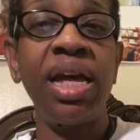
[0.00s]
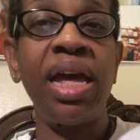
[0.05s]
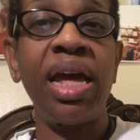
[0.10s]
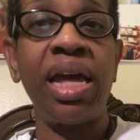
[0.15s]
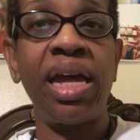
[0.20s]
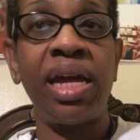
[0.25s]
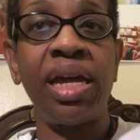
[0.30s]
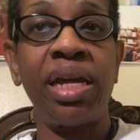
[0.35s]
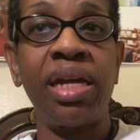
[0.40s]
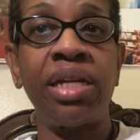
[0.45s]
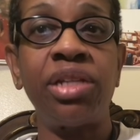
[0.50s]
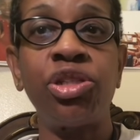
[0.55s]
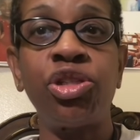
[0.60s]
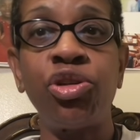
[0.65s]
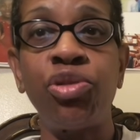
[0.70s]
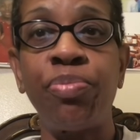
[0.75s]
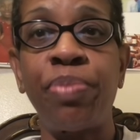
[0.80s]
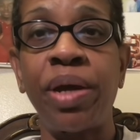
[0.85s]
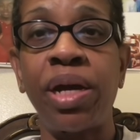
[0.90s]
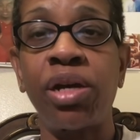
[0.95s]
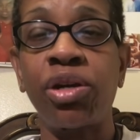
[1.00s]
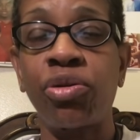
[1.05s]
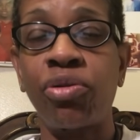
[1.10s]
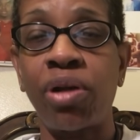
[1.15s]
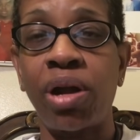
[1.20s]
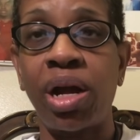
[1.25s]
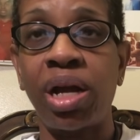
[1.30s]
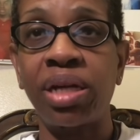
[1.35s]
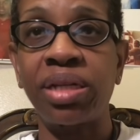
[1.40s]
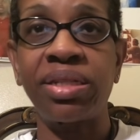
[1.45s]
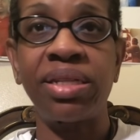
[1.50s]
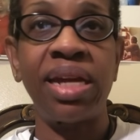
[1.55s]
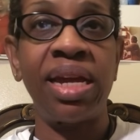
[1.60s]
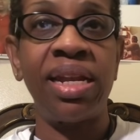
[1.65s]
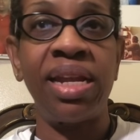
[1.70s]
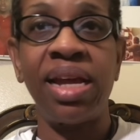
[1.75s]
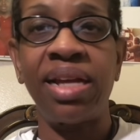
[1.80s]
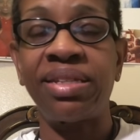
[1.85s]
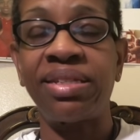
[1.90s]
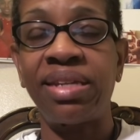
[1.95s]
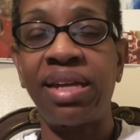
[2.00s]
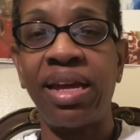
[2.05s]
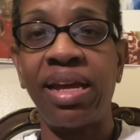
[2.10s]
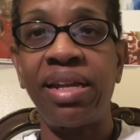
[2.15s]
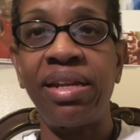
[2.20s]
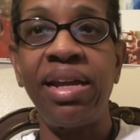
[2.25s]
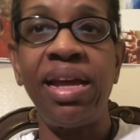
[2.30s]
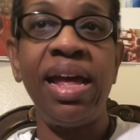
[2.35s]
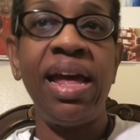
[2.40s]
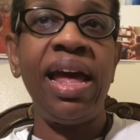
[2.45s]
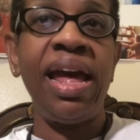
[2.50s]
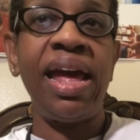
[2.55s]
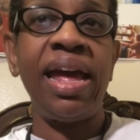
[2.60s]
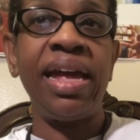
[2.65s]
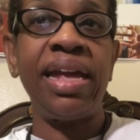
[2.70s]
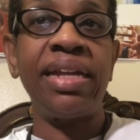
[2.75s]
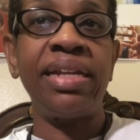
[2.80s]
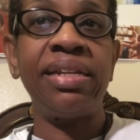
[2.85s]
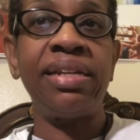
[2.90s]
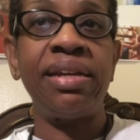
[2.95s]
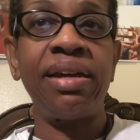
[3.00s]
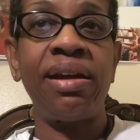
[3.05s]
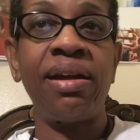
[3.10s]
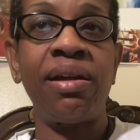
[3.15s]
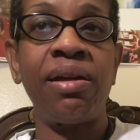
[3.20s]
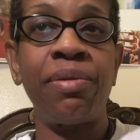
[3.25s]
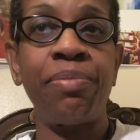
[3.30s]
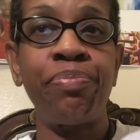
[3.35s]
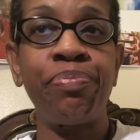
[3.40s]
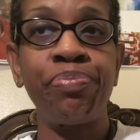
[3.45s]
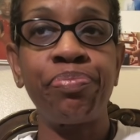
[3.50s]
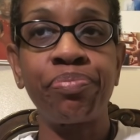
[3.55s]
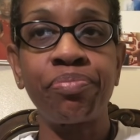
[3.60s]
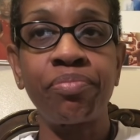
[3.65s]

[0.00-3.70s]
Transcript: and two pair of Crocs, and that's it. And um,